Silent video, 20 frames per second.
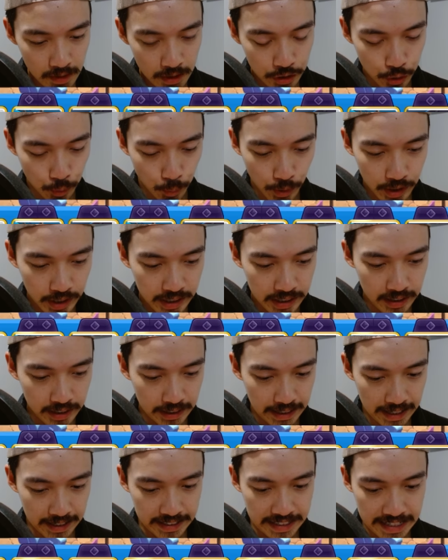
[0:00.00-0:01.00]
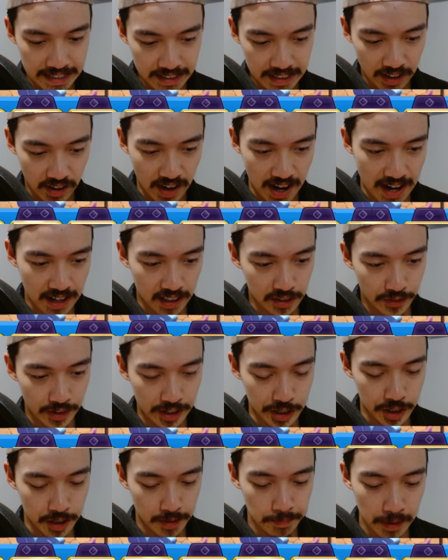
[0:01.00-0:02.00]
So we're going to get King Tower
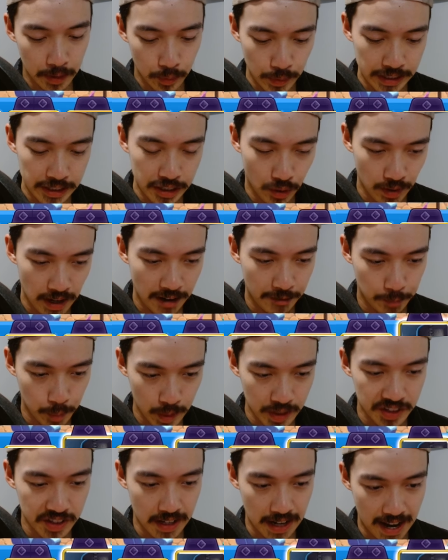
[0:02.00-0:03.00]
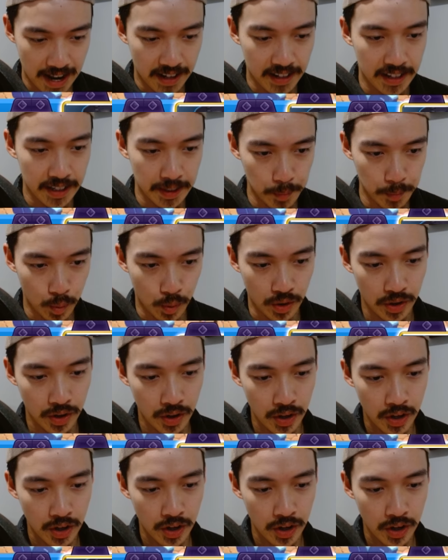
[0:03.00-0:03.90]
activation, but we don't have Prince in hand anymore.